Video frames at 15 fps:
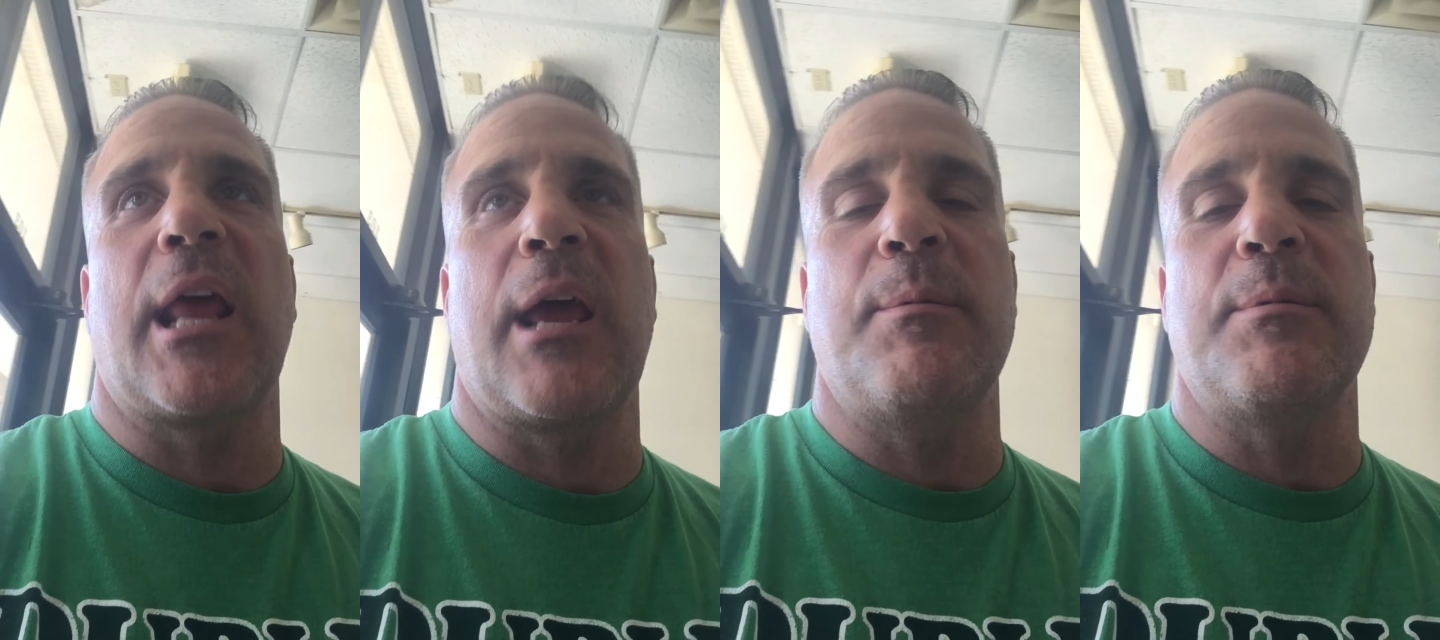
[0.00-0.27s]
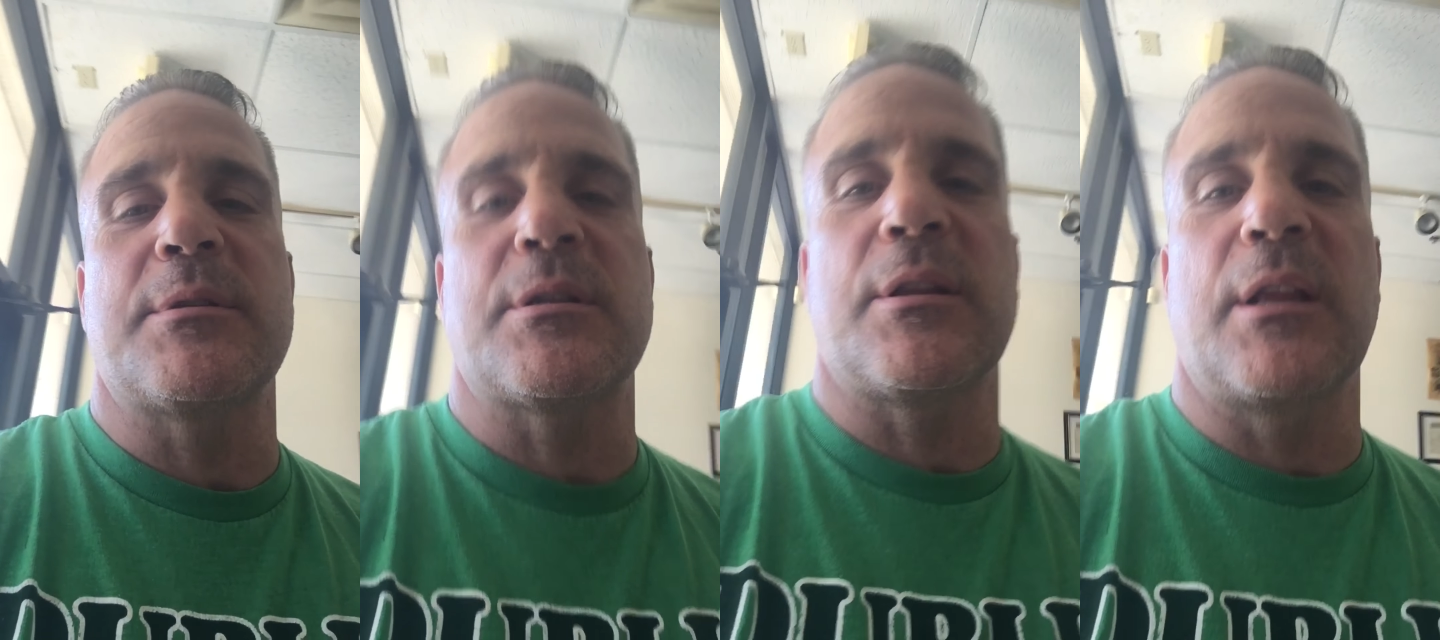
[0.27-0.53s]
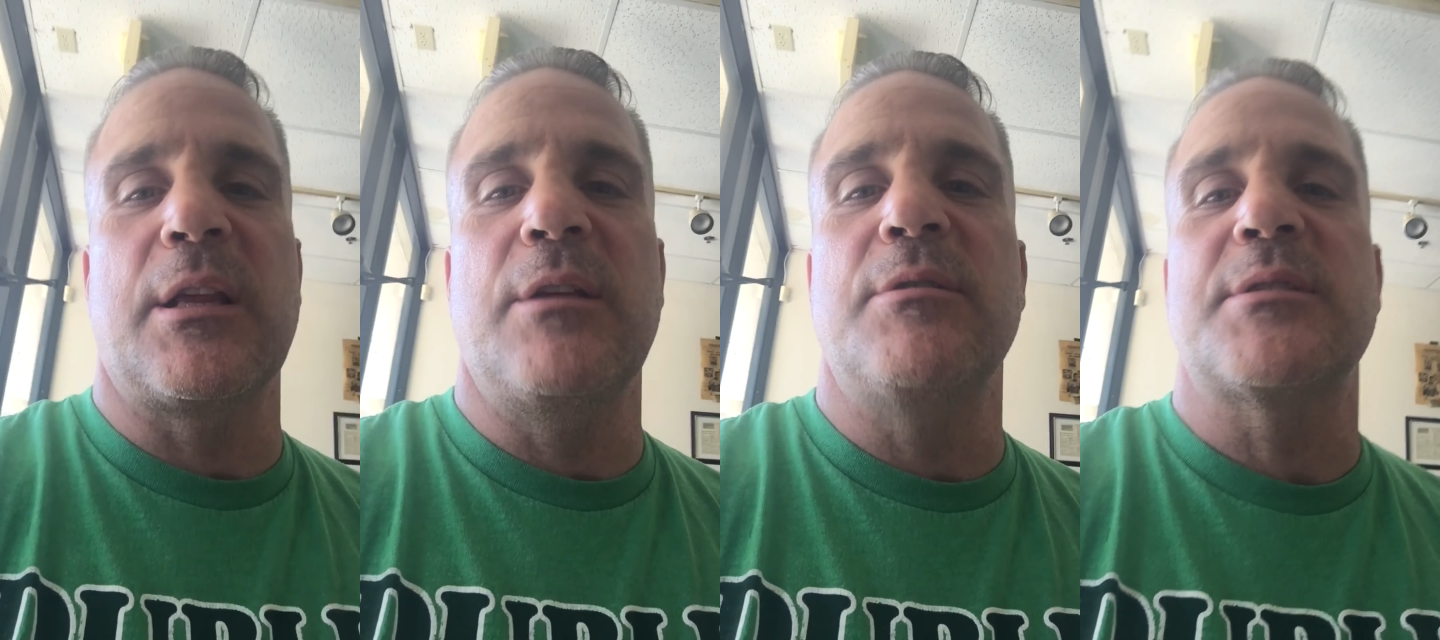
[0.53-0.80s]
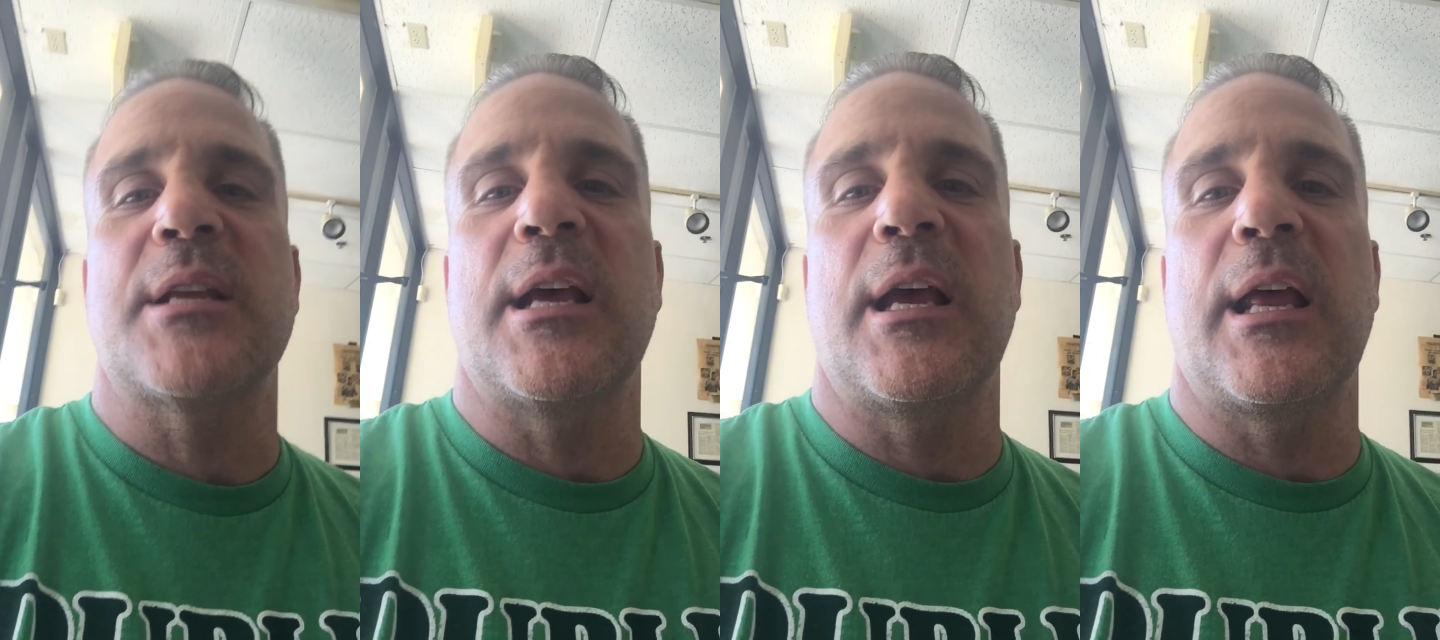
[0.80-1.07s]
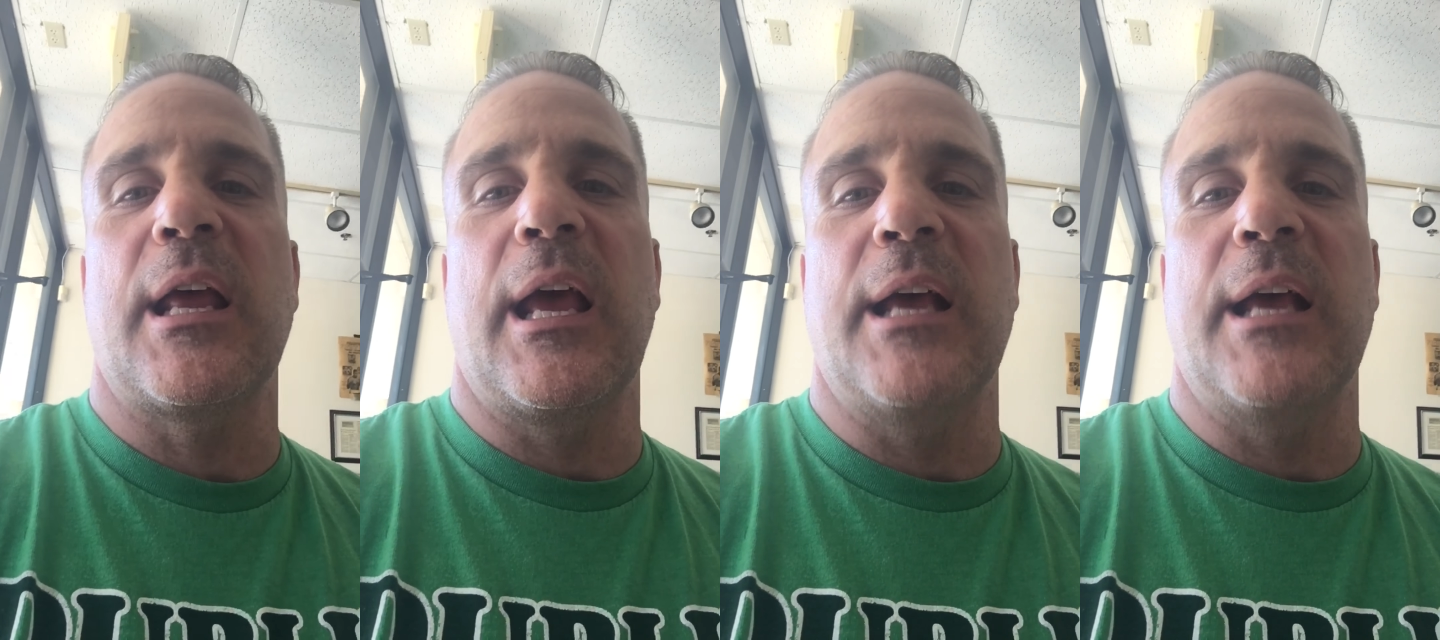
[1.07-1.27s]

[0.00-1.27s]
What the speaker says: an amateur, they used that